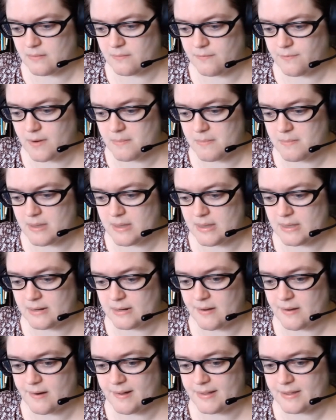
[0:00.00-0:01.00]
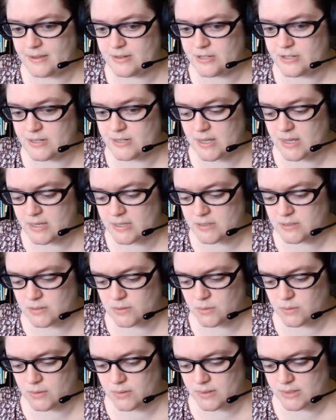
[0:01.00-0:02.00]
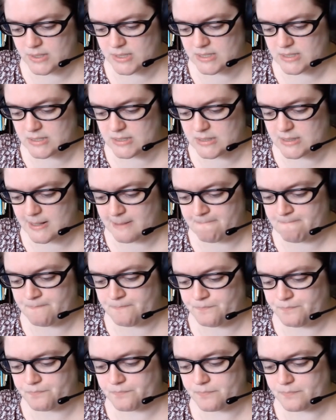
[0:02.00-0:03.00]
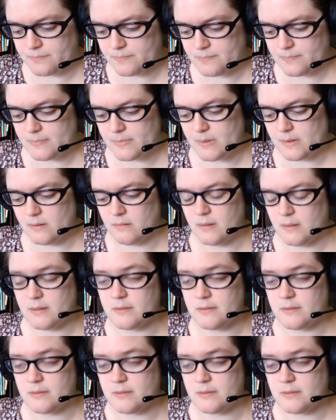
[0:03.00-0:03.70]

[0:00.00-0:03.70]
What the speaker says: from it in college and high school is